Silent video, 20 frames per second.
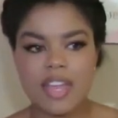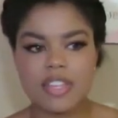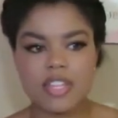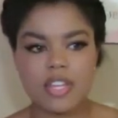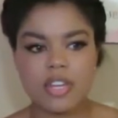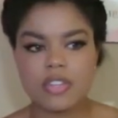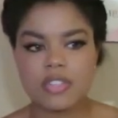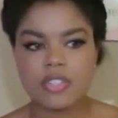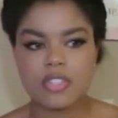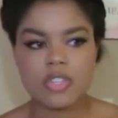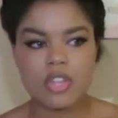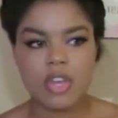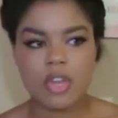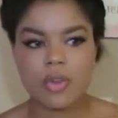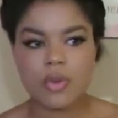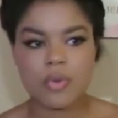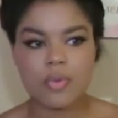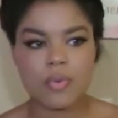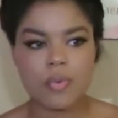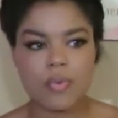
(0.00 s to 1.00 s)
there's
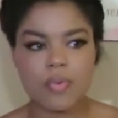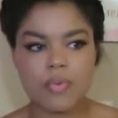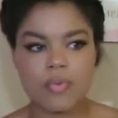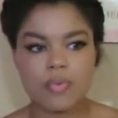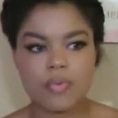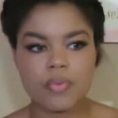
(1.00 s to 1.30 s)
no,